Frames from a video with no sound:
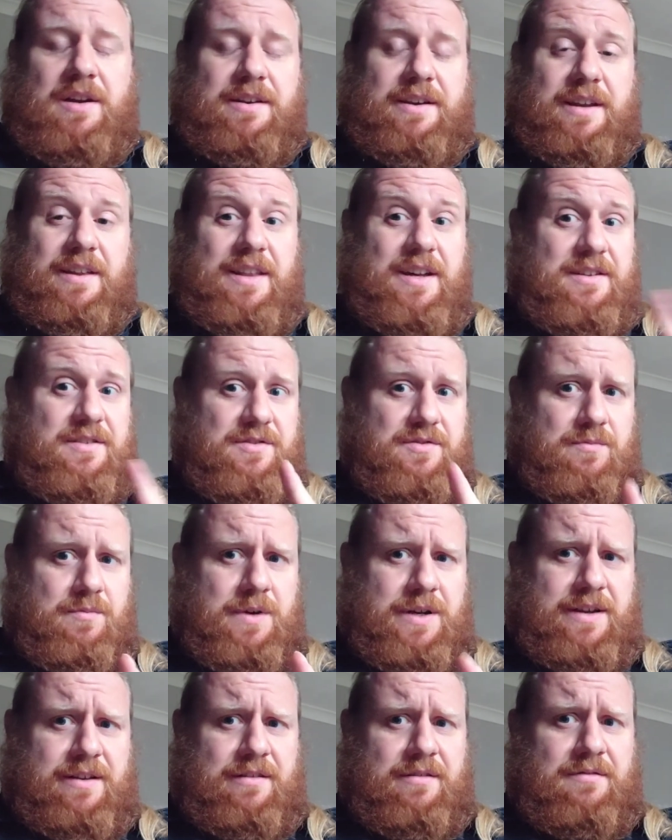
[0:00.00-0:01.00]
Now that's
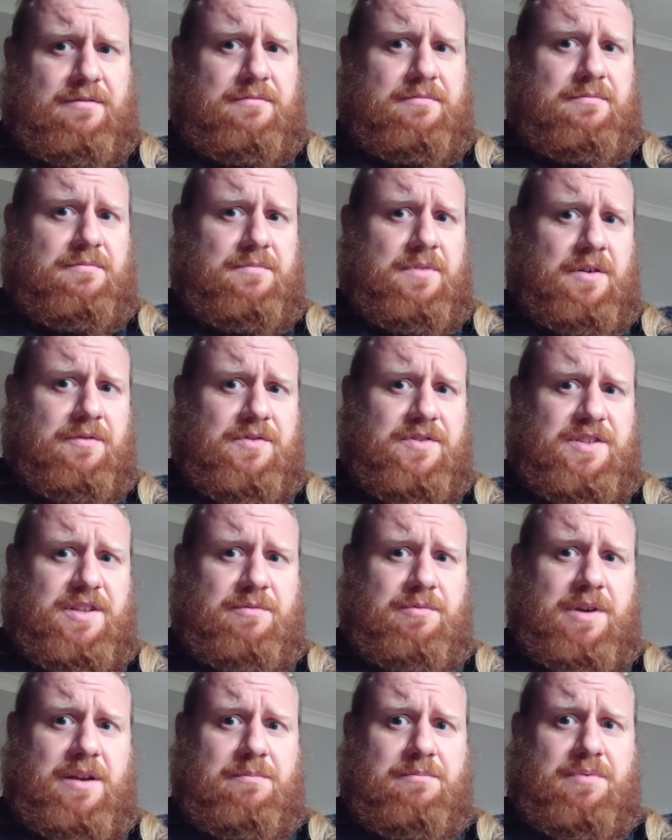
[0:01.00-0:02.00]
where obviously
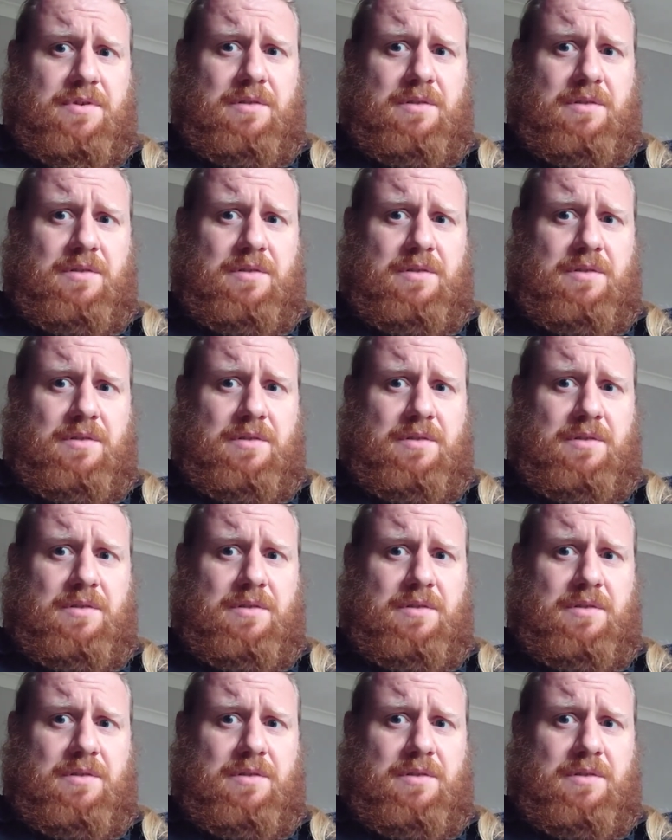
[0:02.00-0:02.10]
we get